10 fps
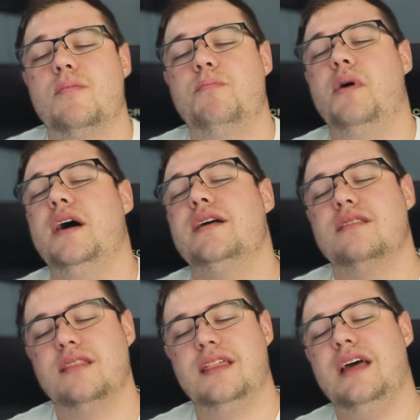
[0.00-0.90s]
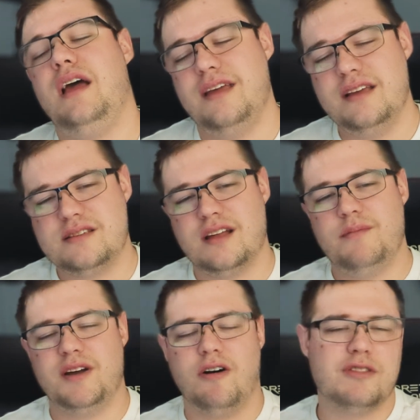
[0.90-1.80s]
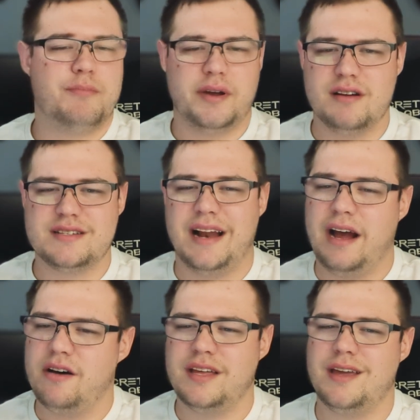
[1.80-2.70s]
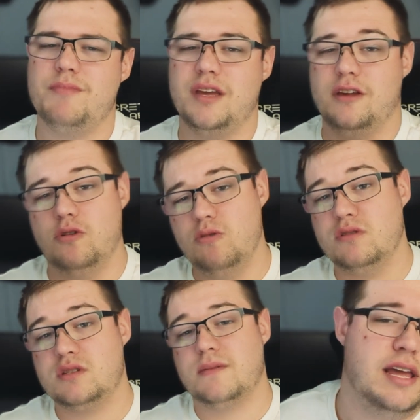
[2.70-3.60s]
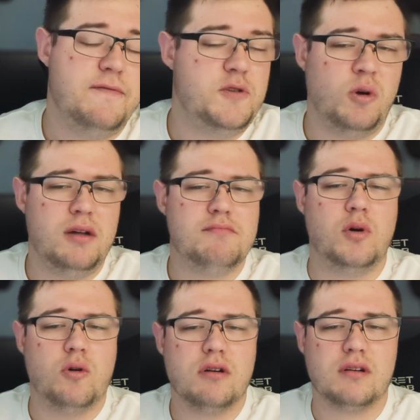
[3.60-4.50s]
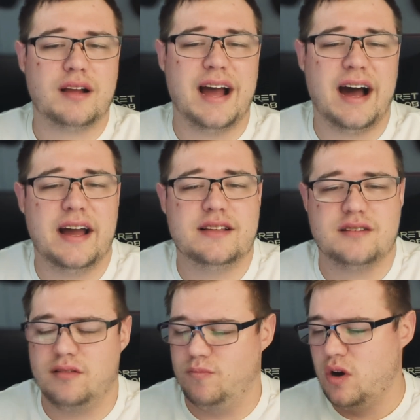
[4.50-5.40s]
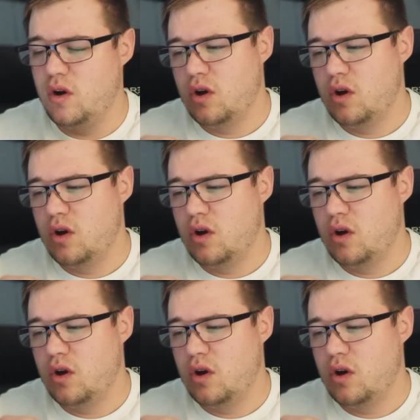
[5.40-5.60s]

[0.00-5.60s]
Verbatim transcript: But that is going to be all the berries and how they can be used. If you want more guides on